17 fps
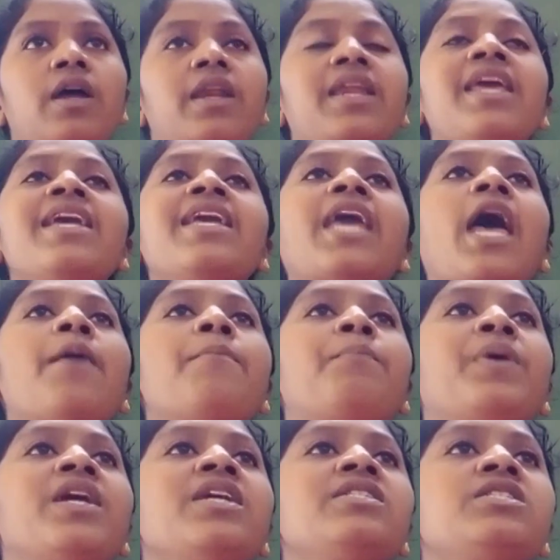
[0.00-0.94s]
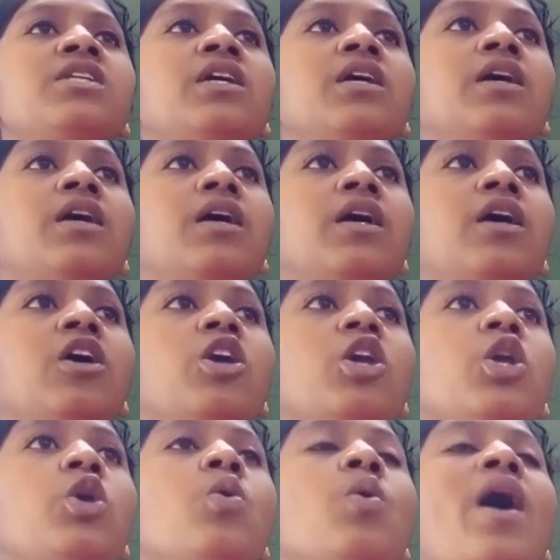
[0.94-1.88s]
recap it,
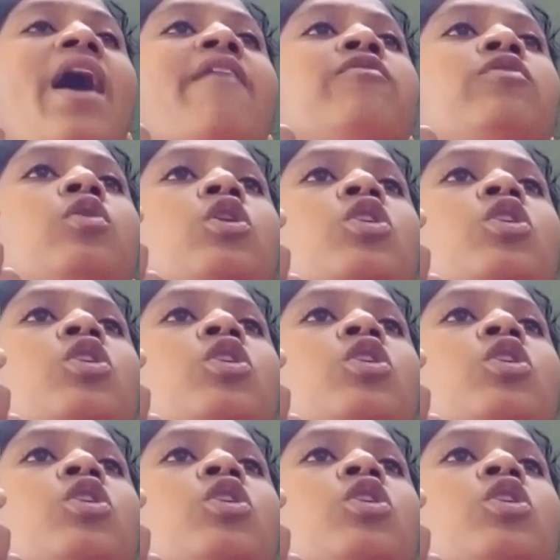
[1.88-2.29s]
you have to